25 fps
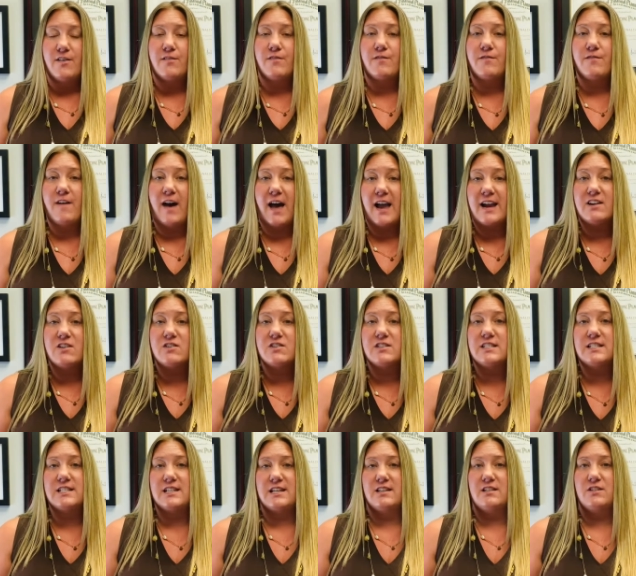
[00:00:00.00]
FIRE
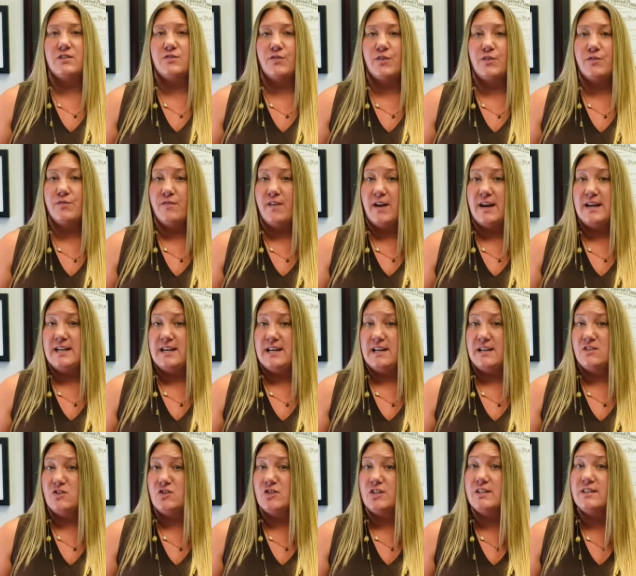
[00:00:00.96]
stands for
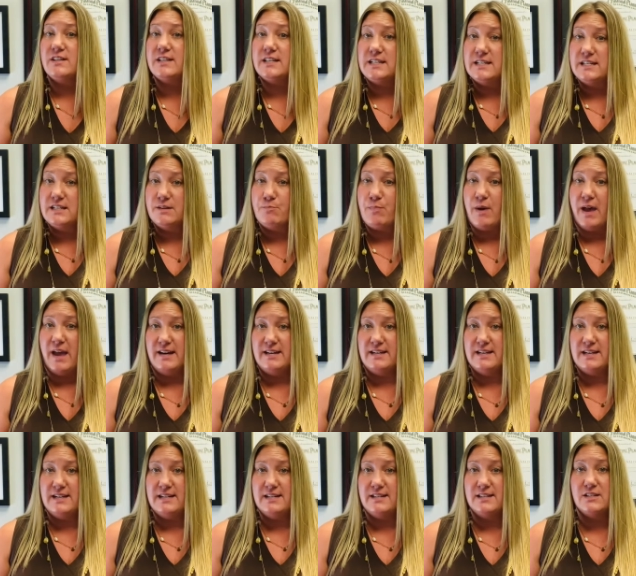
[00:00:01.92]
Financial
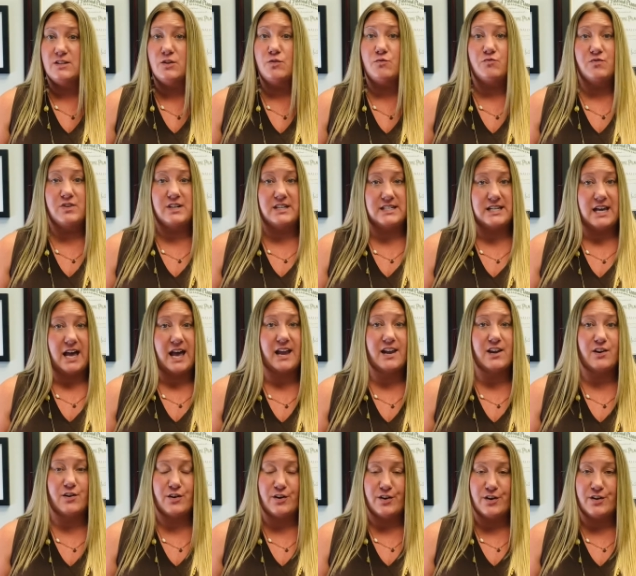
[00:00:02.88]
Independence
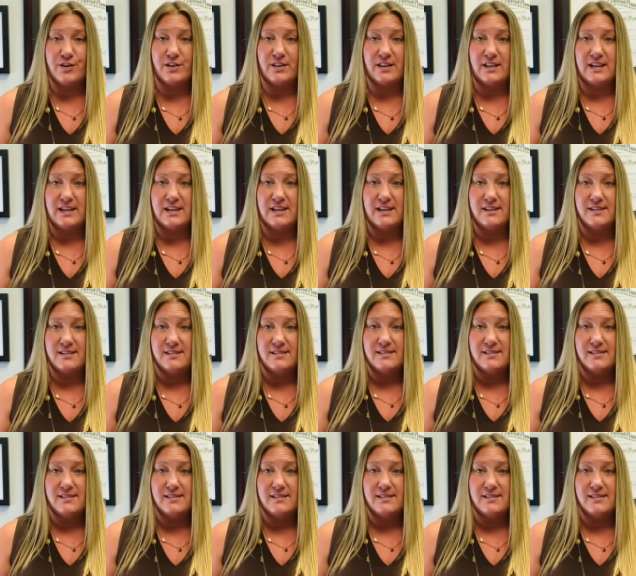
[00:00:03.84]
Retire Early.